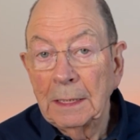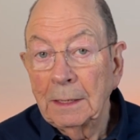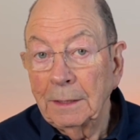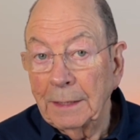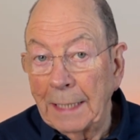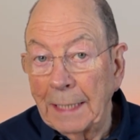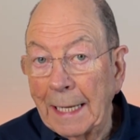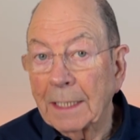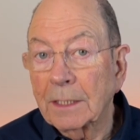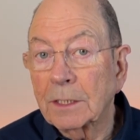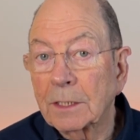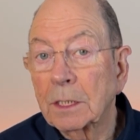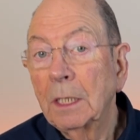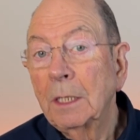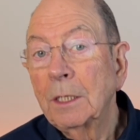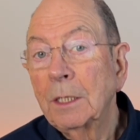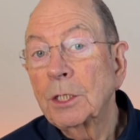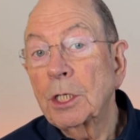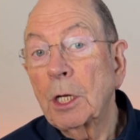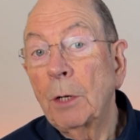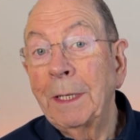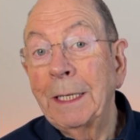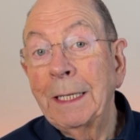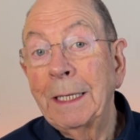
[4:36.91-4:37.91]
Next,
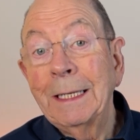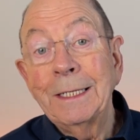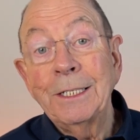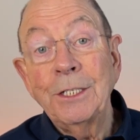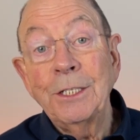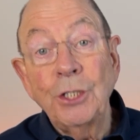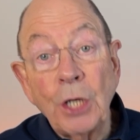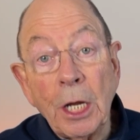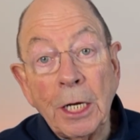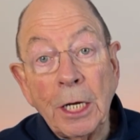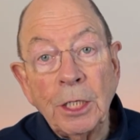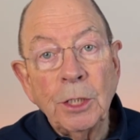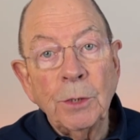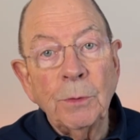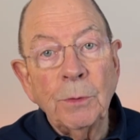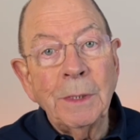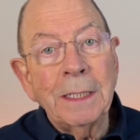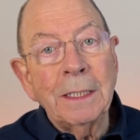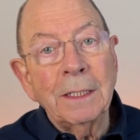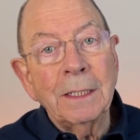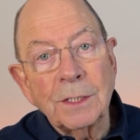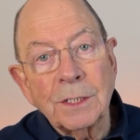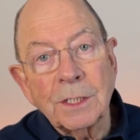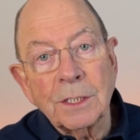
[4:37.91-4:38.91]
showing
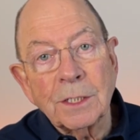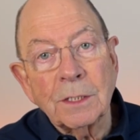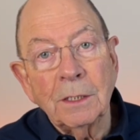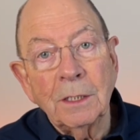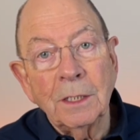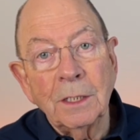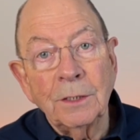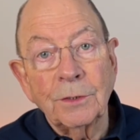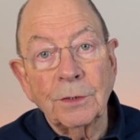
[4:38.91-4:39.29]
genuine concern